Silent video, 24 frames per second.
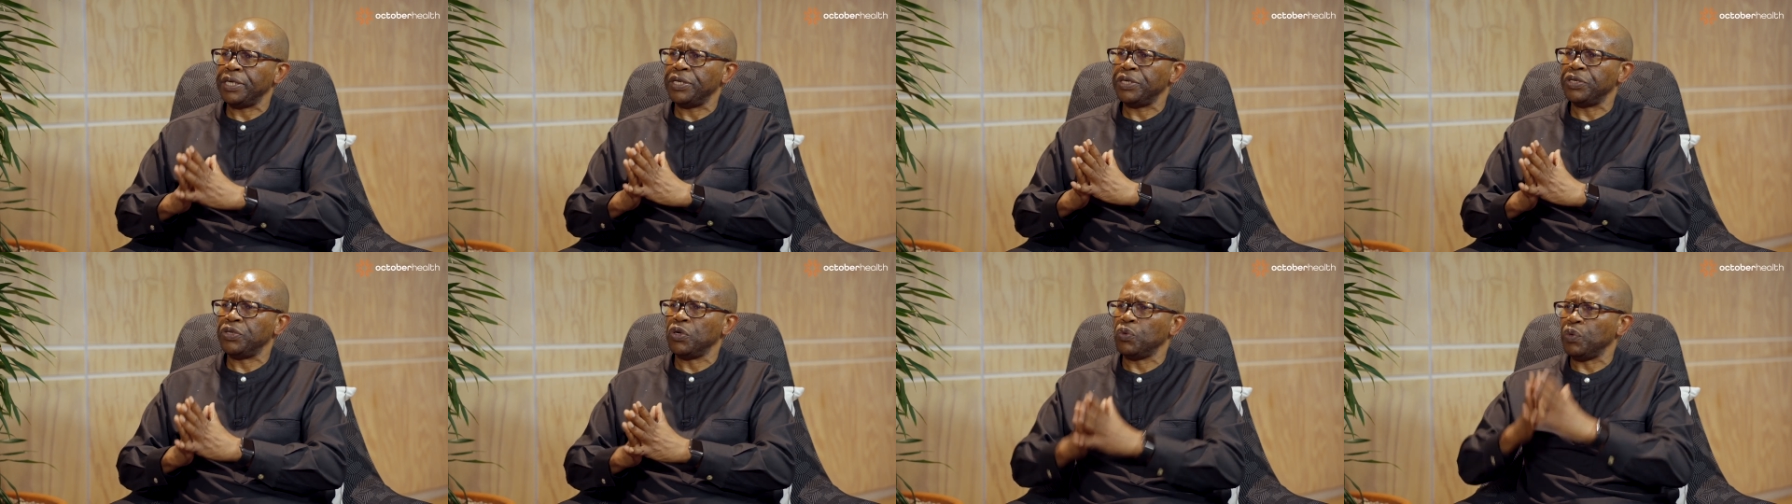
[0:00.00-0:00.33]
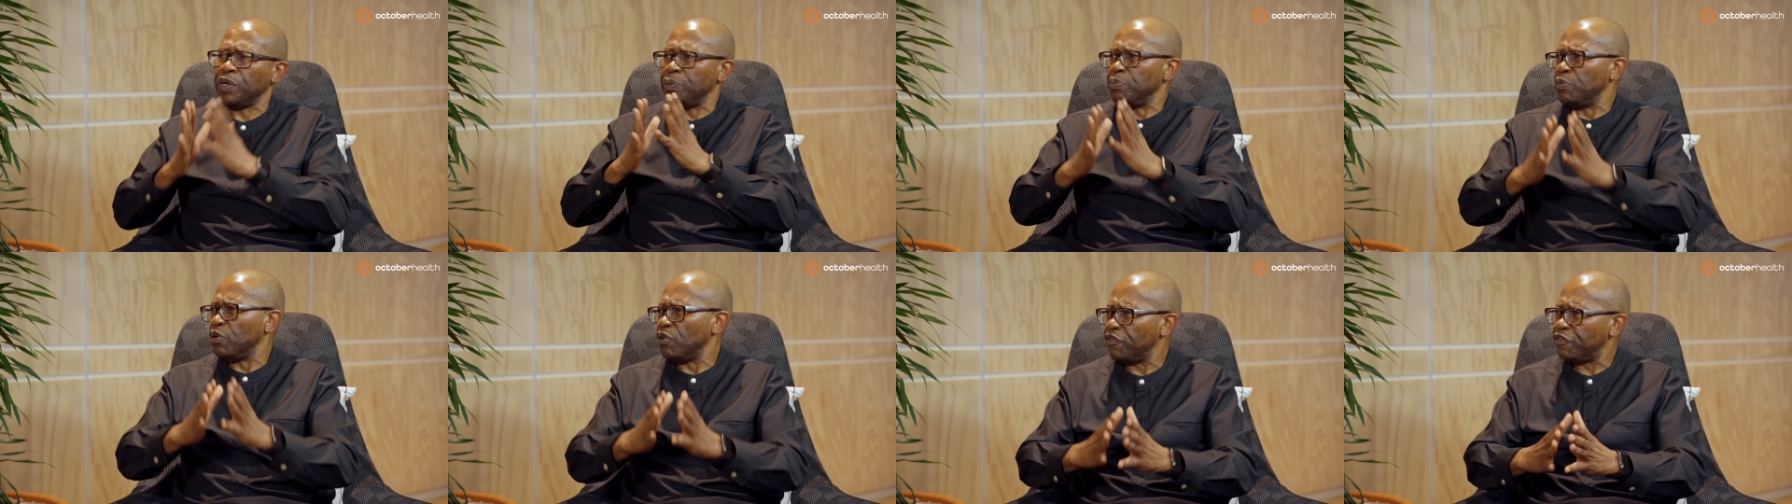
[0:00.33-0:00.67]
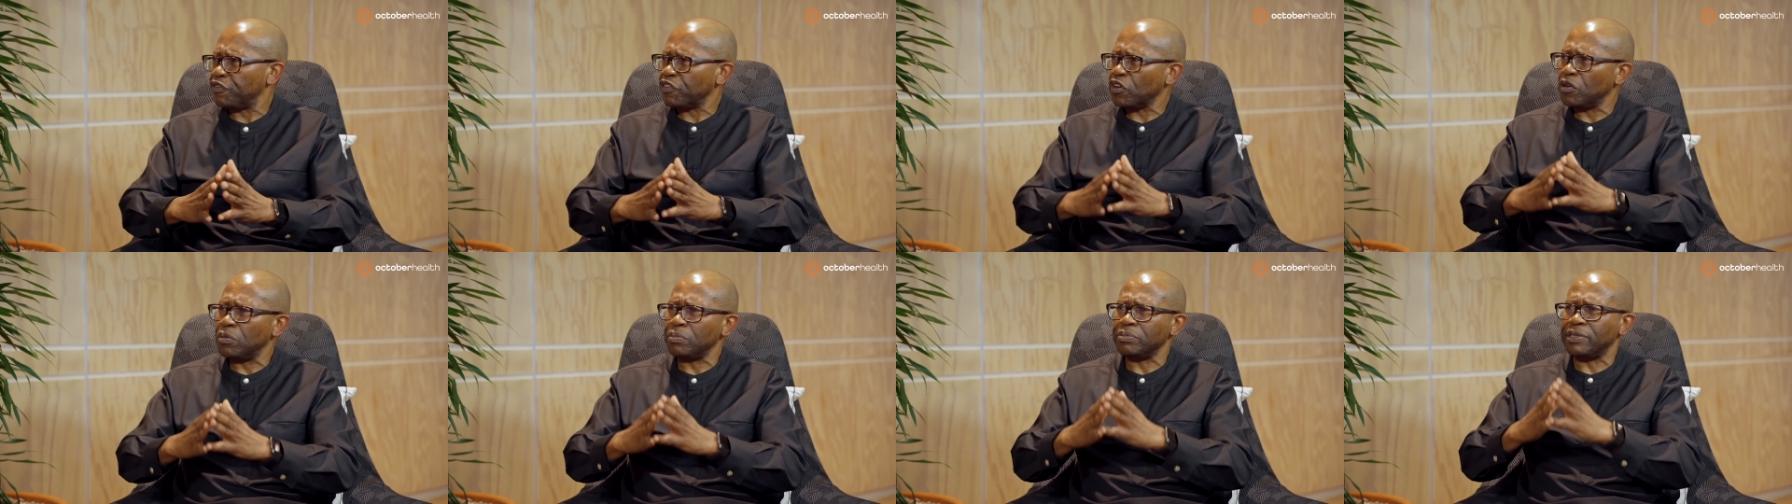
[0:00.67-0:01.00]
we move
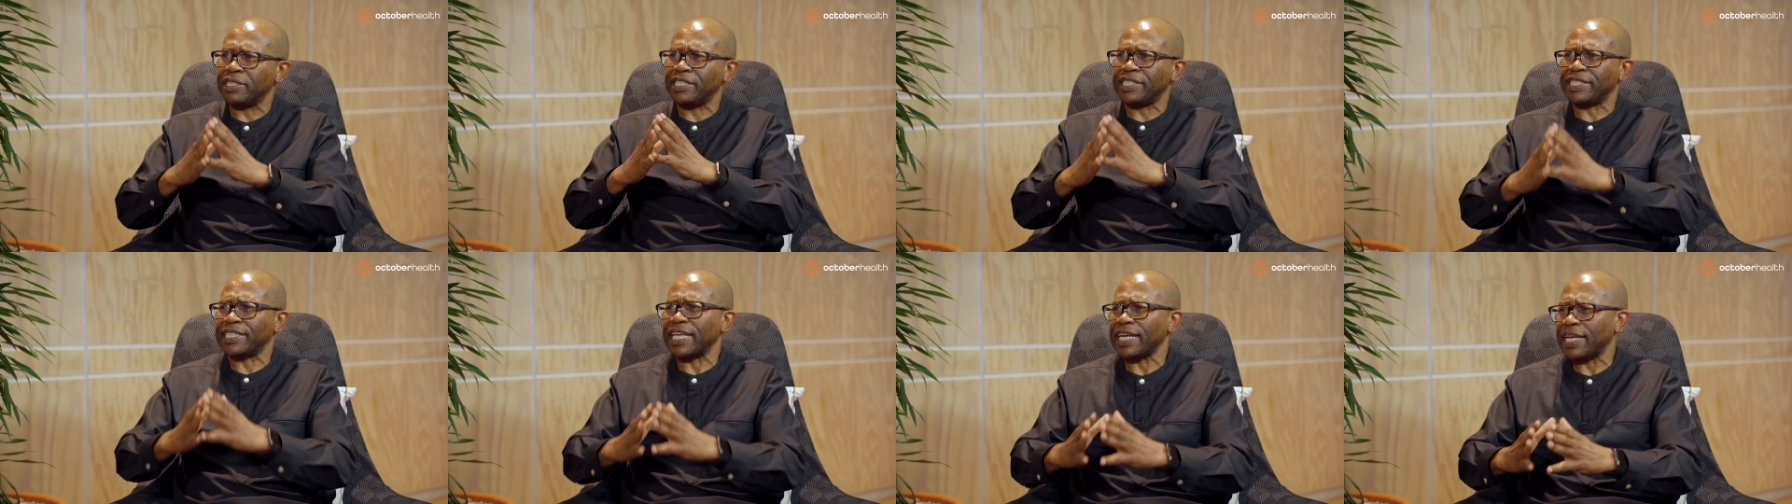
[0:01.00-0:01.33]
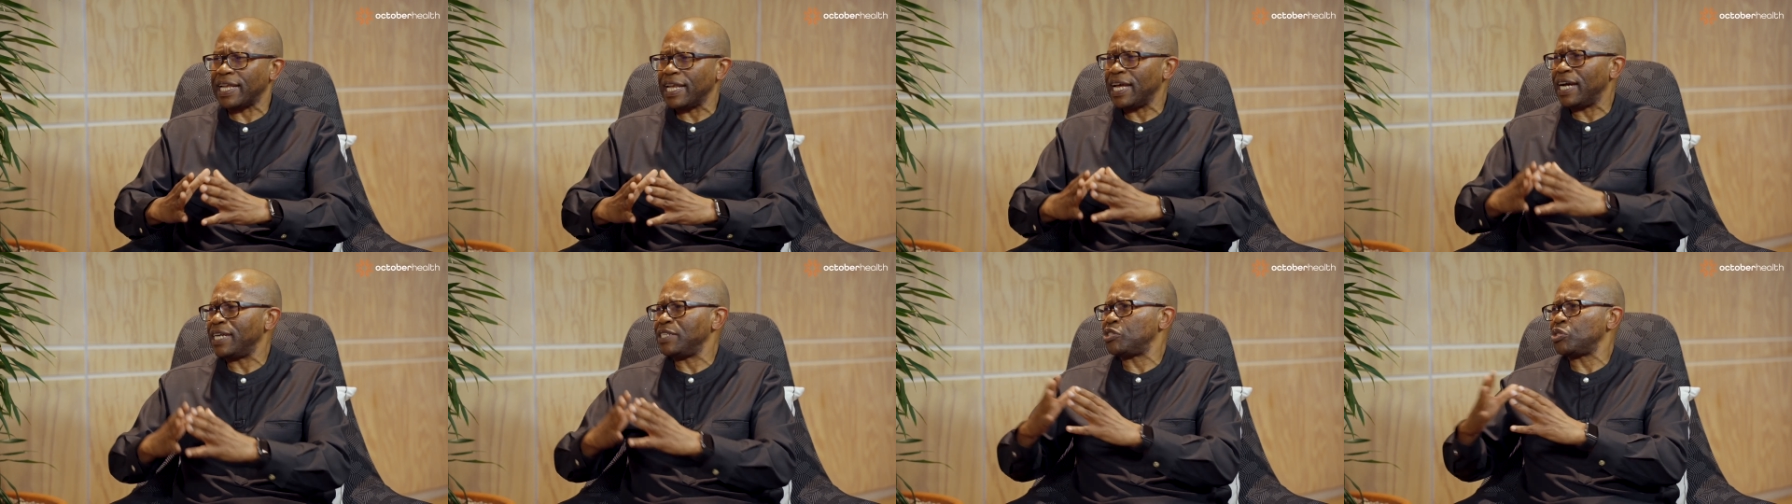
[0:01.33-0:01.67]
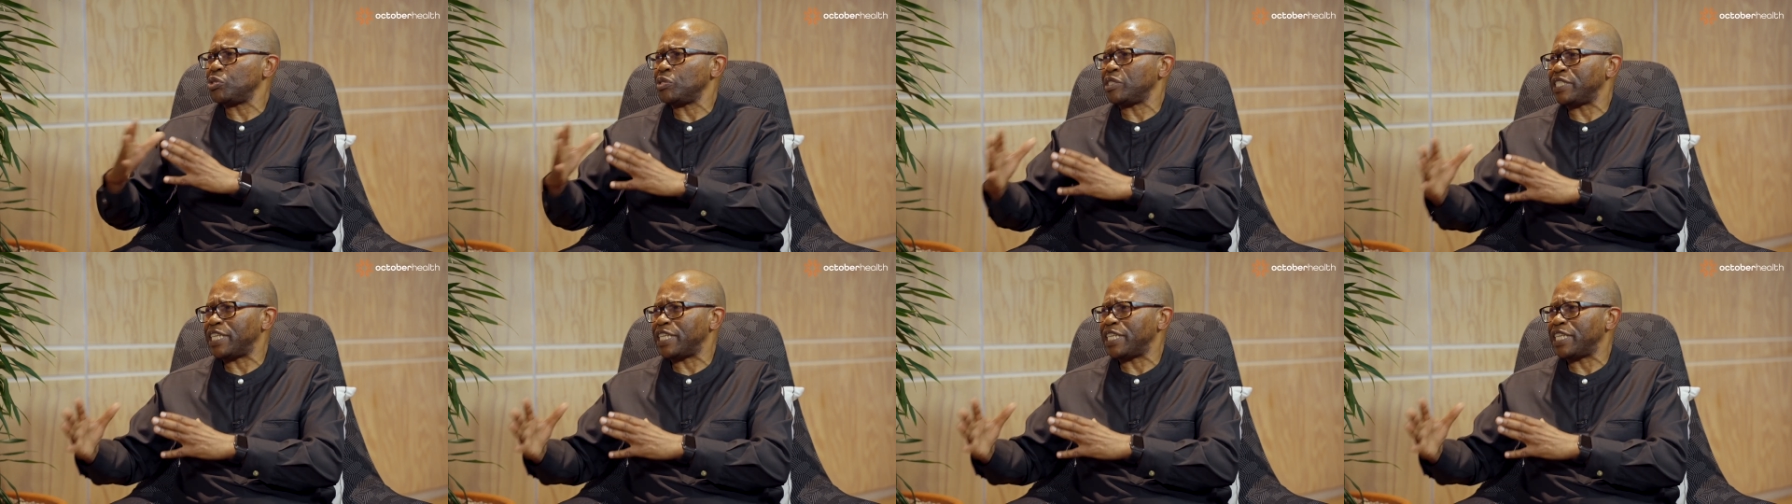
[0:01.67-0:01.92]
from deadline to